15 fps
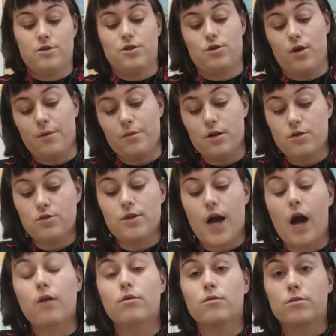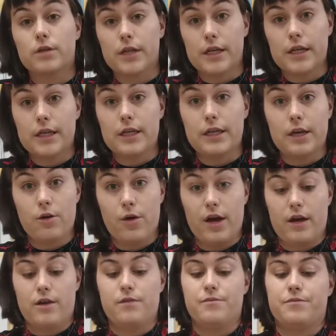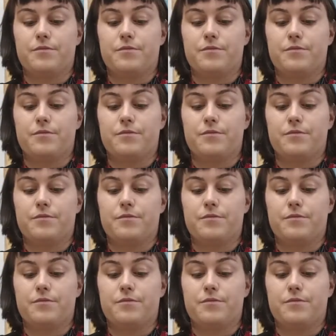So I'm going to do that really quick.